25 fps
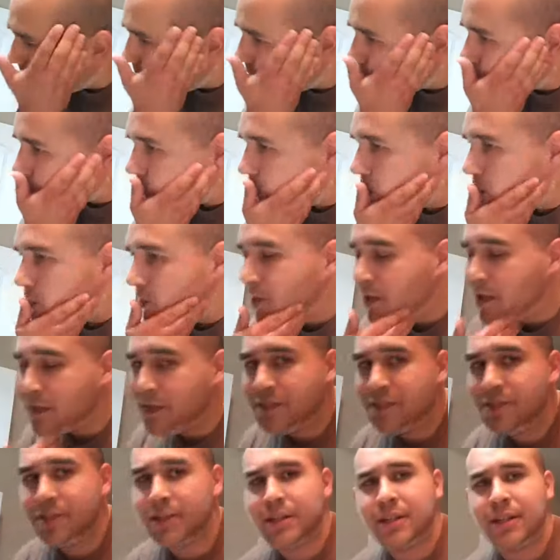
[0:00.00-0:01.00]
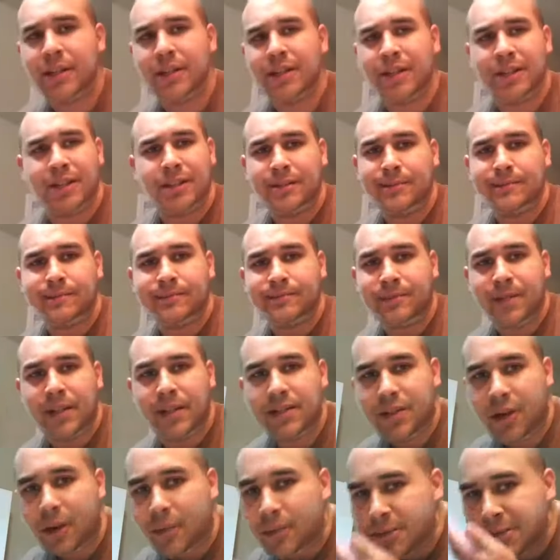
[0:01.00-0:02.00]
single edge.
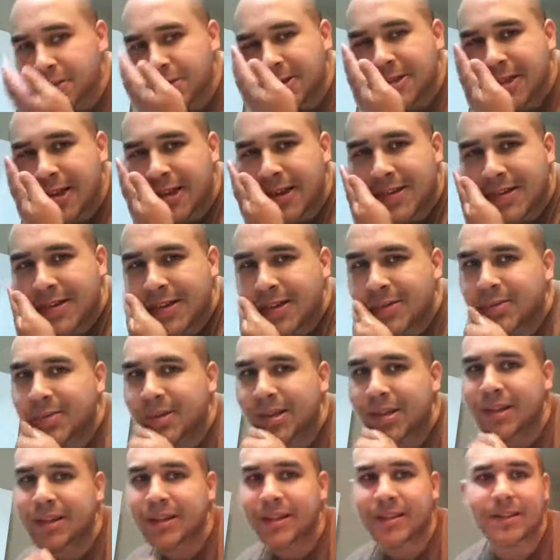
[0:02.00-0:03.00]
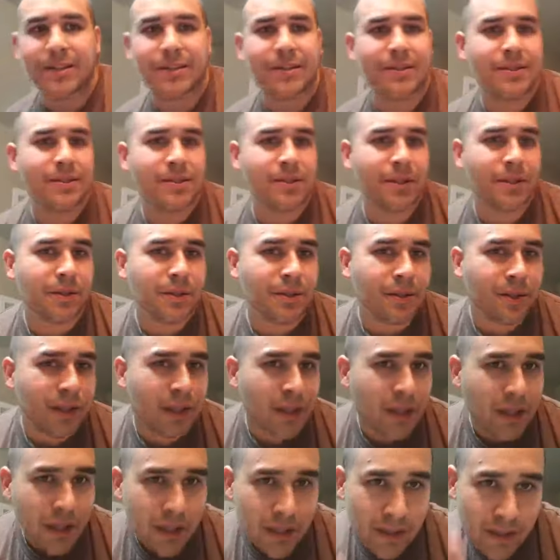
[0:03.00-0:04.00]
It's almost the exact same thing. So
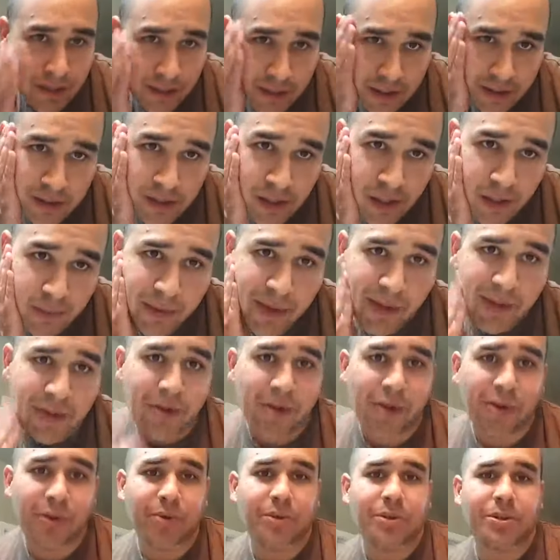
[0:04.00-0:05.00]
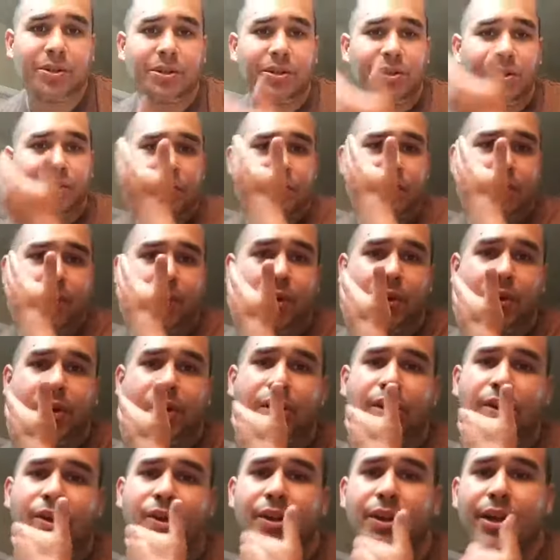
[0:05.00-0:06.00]
it's all about knowing what to look for
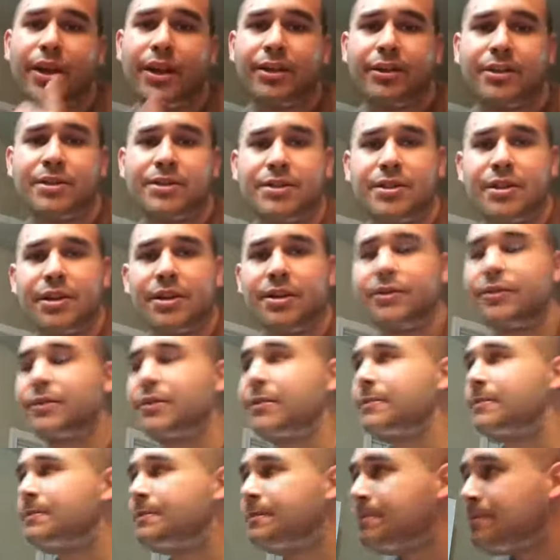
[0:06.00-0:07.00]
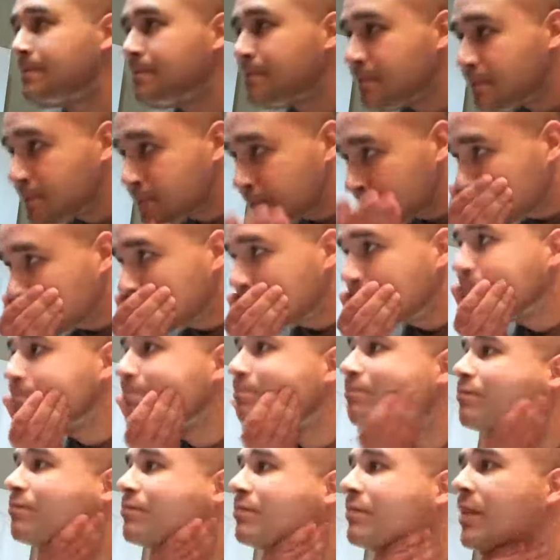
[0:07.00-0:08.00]
and all that good stuff.
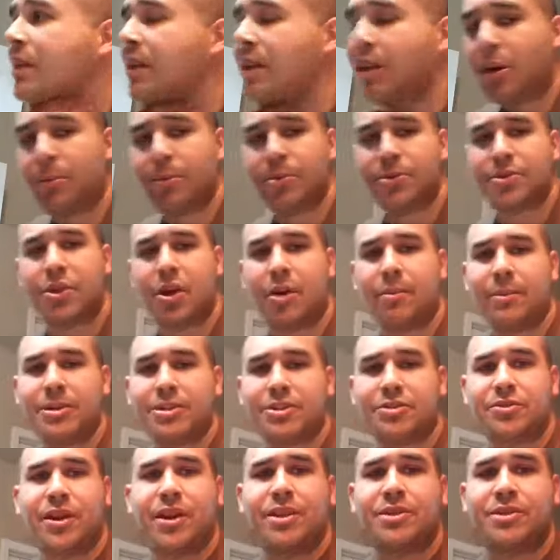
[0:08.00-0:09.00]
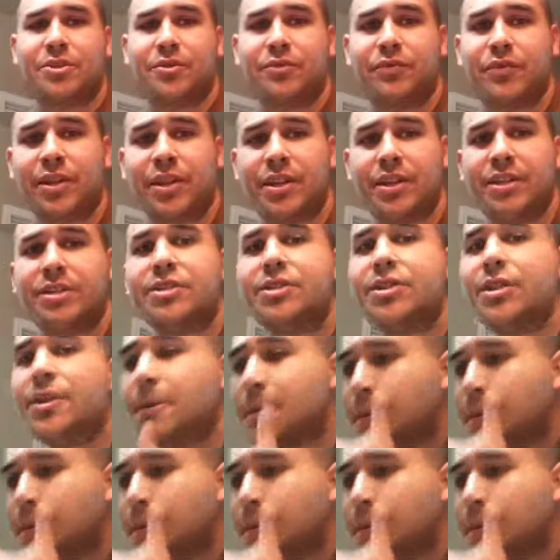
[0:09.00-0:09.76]
And almost all my straights are vintage.